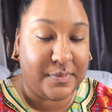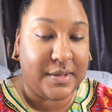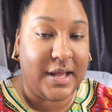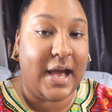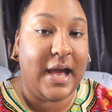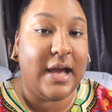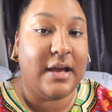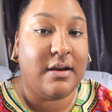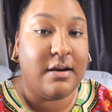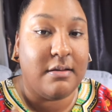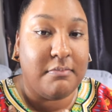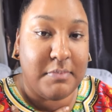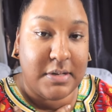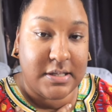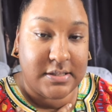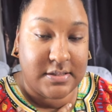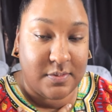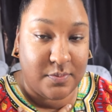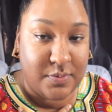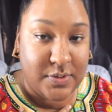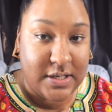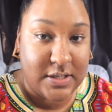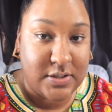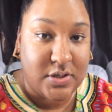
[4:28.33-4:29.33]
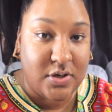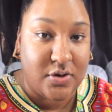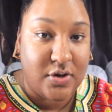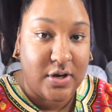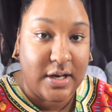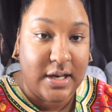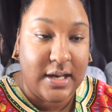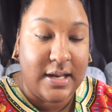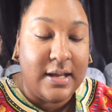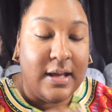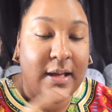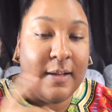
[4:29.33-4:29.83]
I got mixed up with that
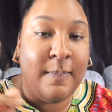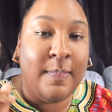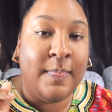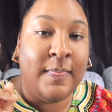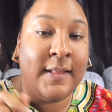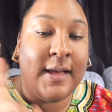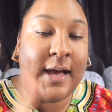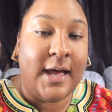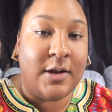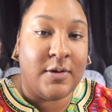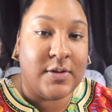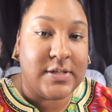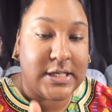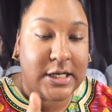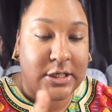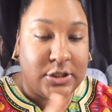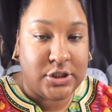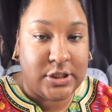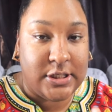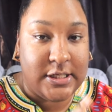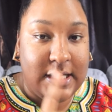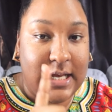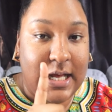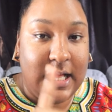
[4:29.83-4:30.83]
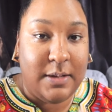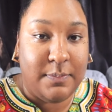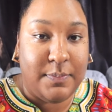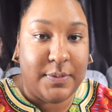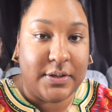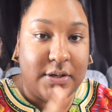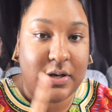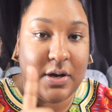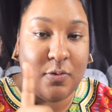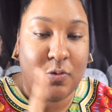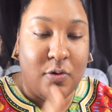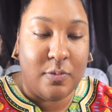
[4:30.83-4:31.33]
already, and I was actually
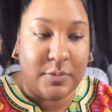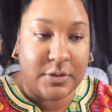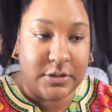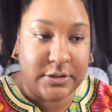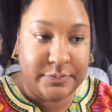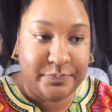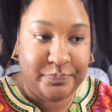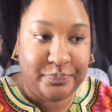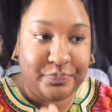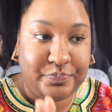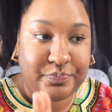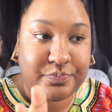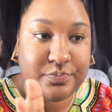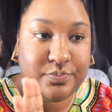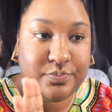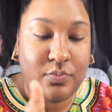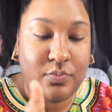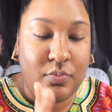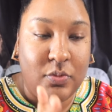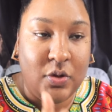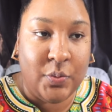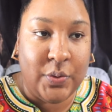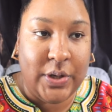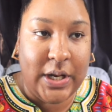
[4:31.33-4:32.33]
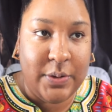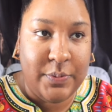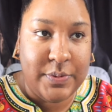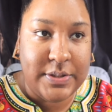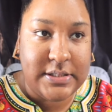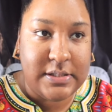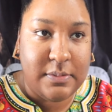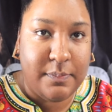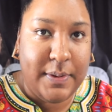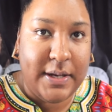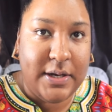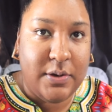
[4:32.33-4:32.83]
helping a woman when I went
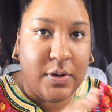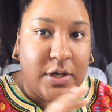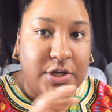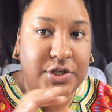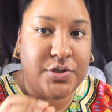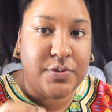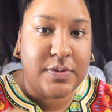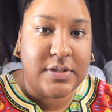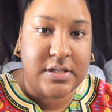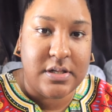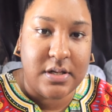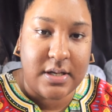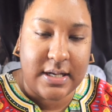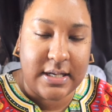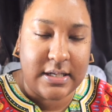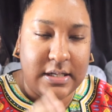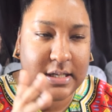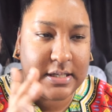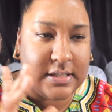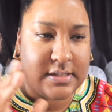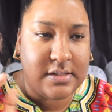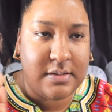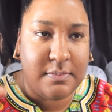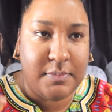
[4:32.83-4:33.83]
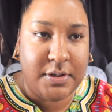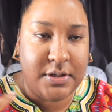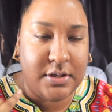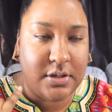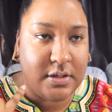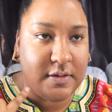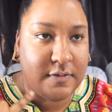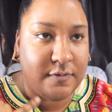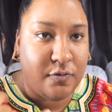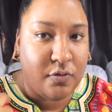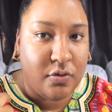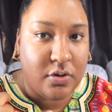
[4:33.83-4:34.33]
in Pennywise. She was looking, like somebody on
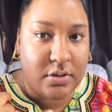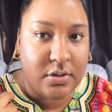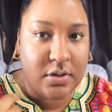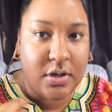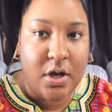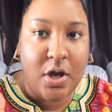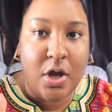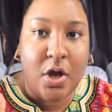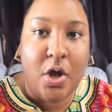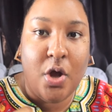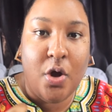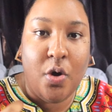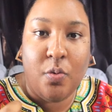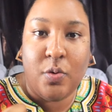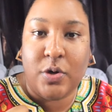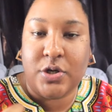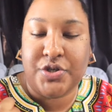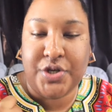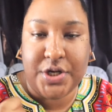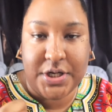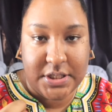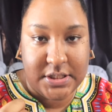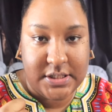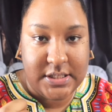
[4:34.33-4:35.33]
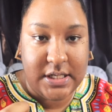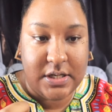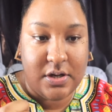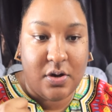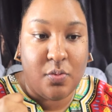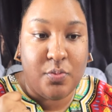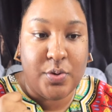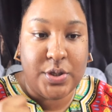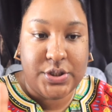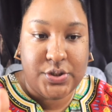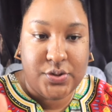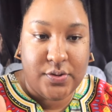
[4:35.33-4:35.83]
the phone was trying to tell her
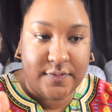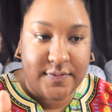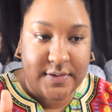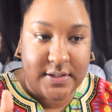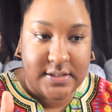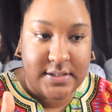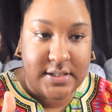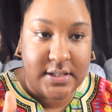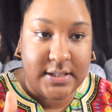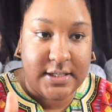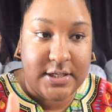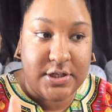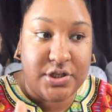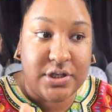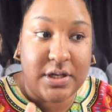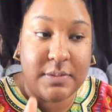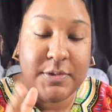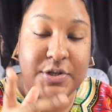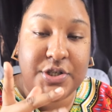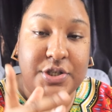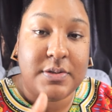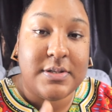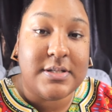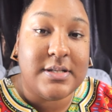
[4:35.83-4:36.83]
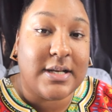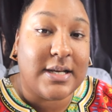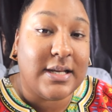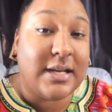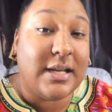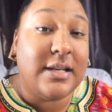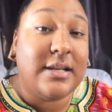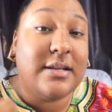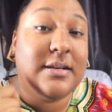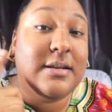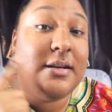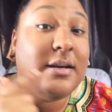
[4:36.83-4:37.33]
we're Soft and Silky gel, but she was looking at
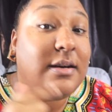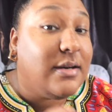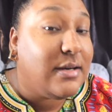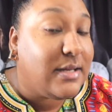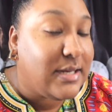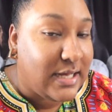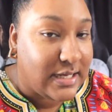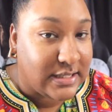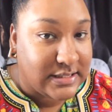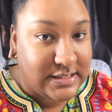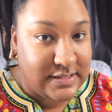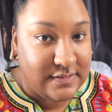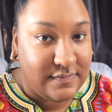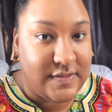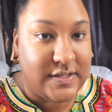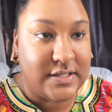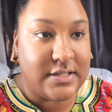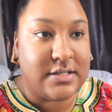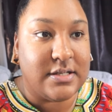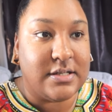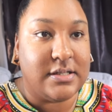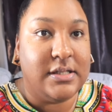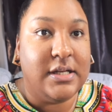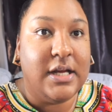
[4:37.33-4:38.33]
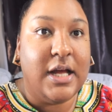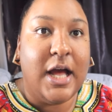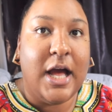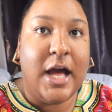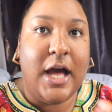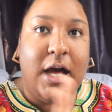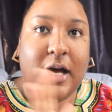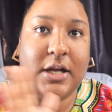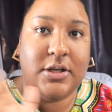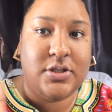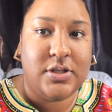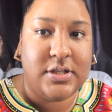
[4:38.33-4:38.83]
the curl activator,
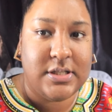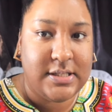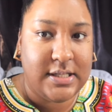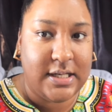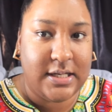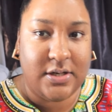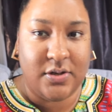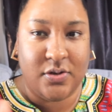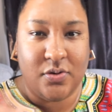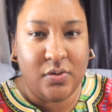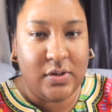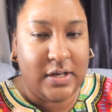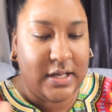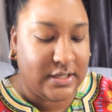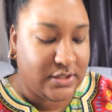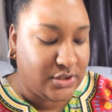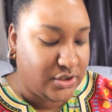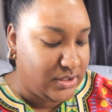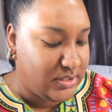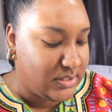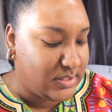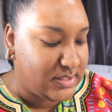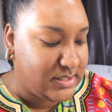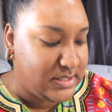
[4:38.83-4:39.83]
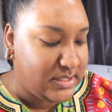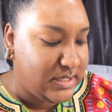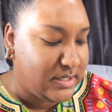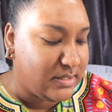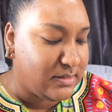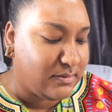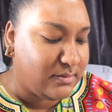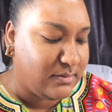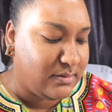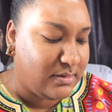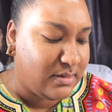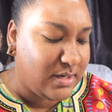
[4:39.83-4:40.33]
and she was like, no, like she not
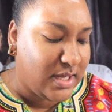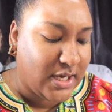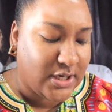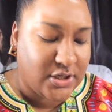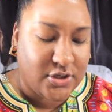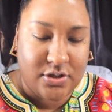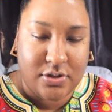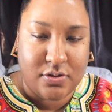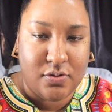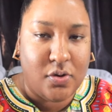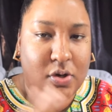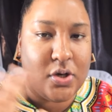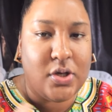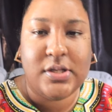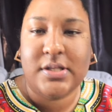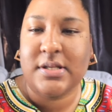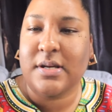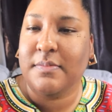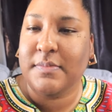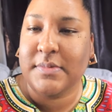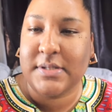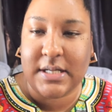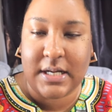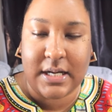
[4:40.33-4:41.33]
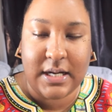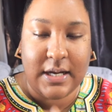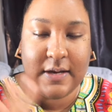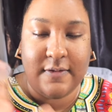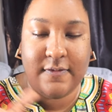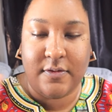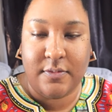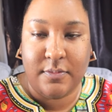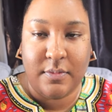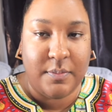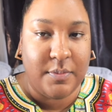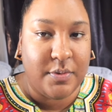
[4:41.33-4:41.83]
seeing Extra Whole or something, I can't
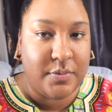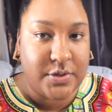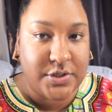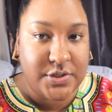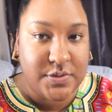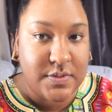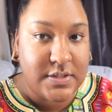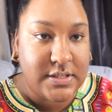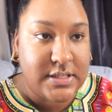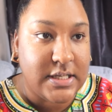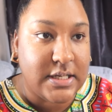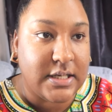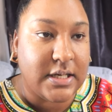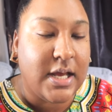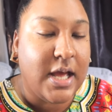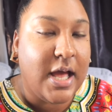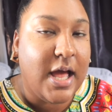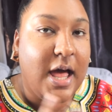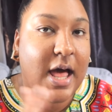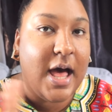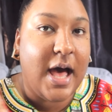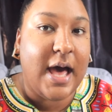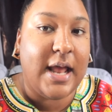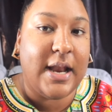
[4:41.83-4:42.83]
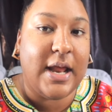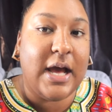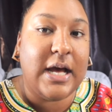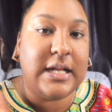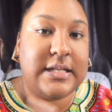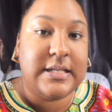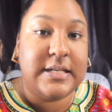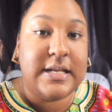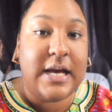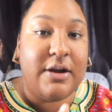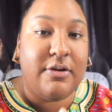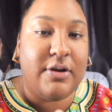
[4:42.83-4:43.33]
even remember what she was saying, and I had
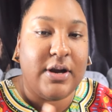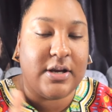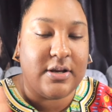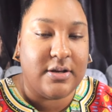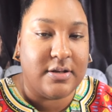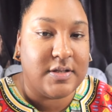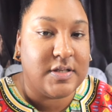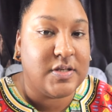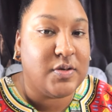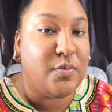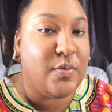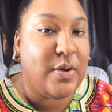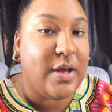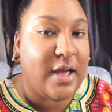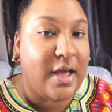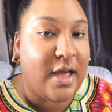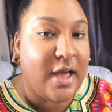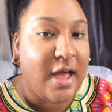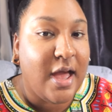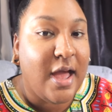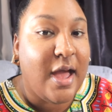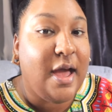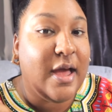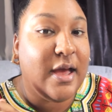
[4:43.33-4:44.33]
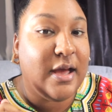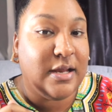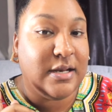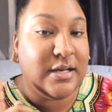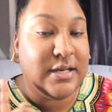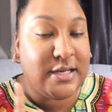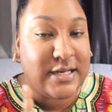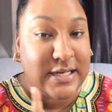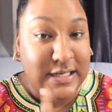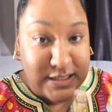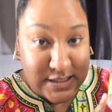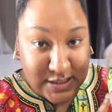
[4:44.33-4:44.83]
to direct her to where
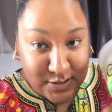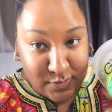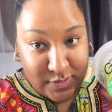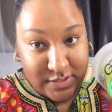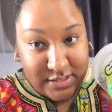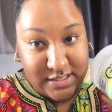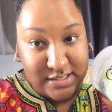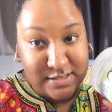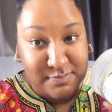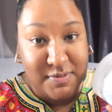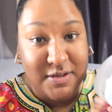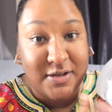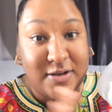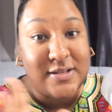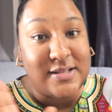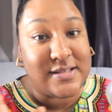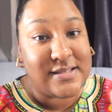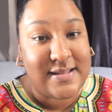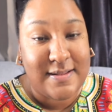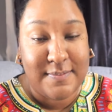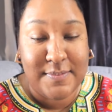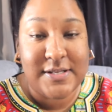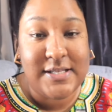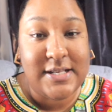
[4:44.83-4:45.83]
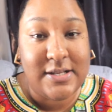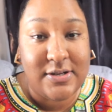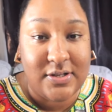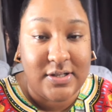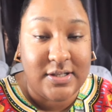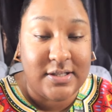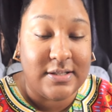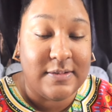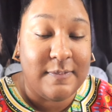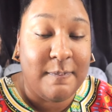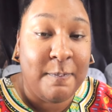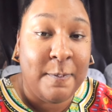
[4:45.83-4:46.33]
this one is, because let me tell
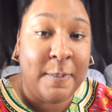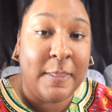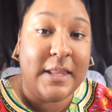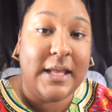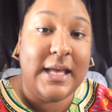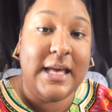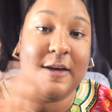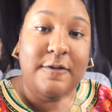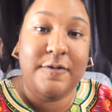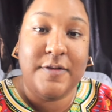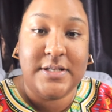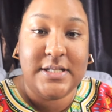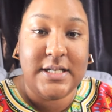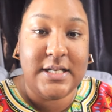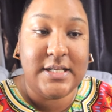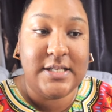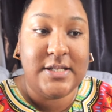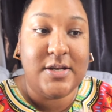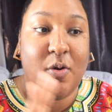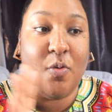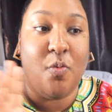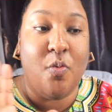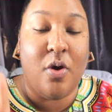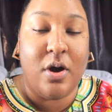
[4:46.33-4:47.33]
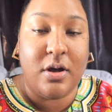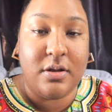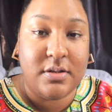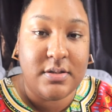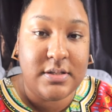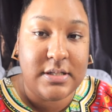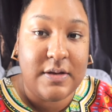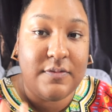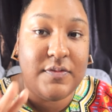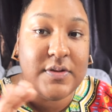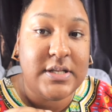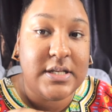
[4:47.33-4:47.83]
you, if it is your one,
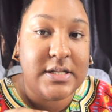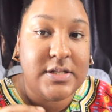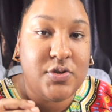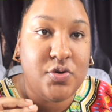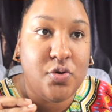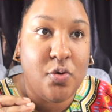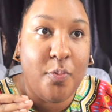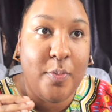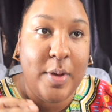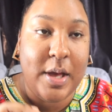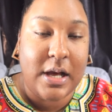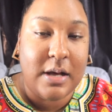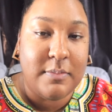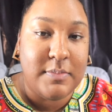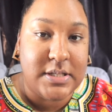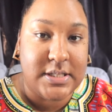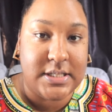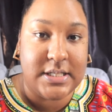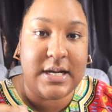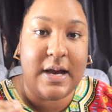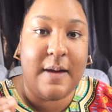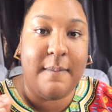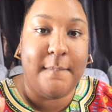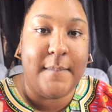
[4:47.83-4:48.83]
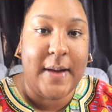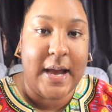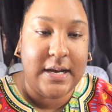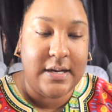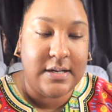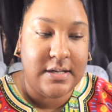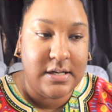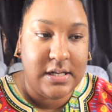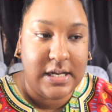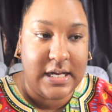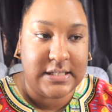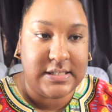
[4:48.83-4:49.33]
if it is you make a mistake and buy the
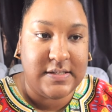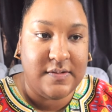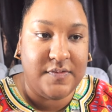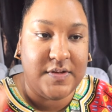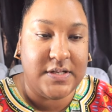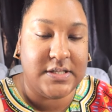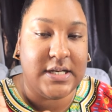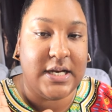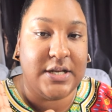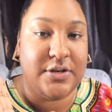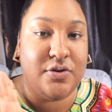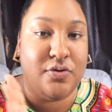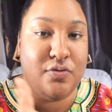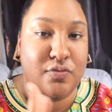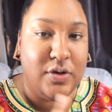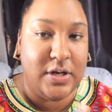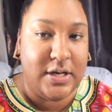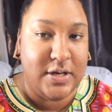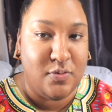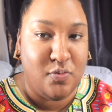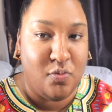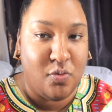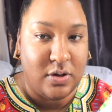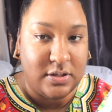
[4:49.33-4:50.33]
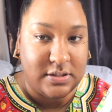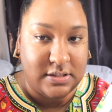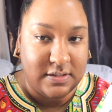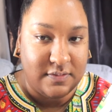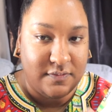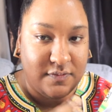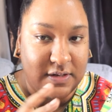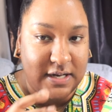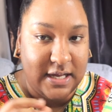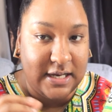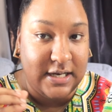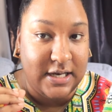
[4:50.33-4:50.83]
curl activator and you really want it
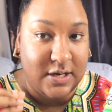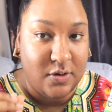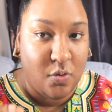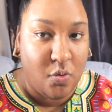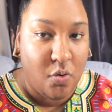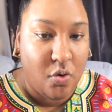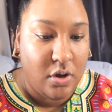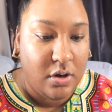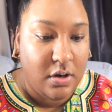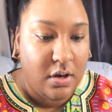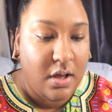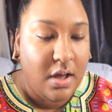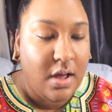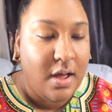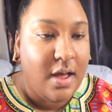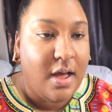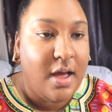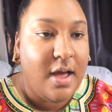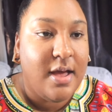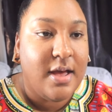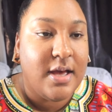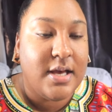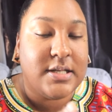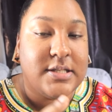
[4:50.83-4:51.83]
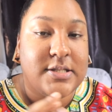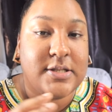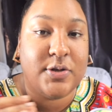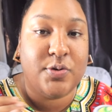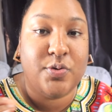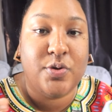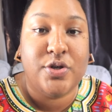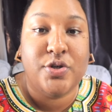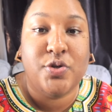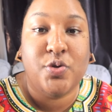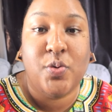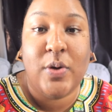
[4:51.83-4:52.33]
for like the whole, it's not
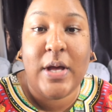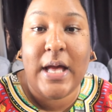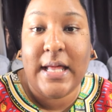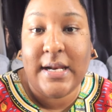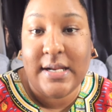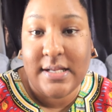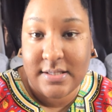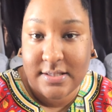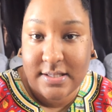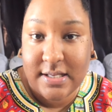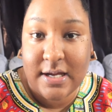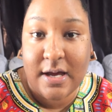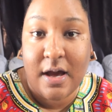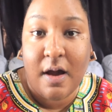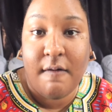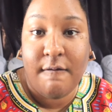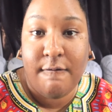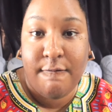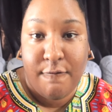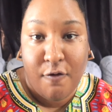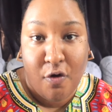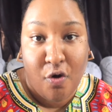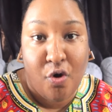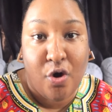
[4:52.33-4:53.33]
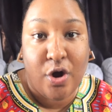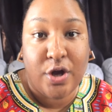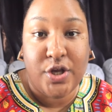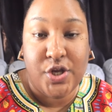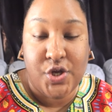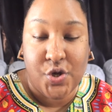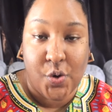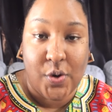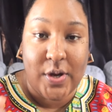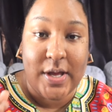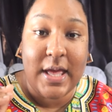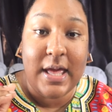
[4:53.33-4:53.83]
going to do anything for
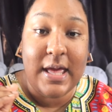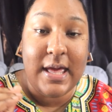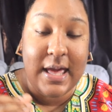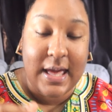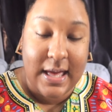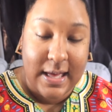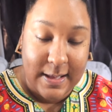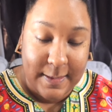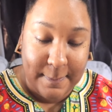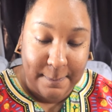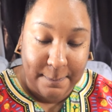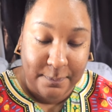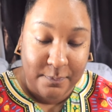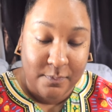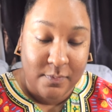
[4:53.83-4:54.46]
your hair.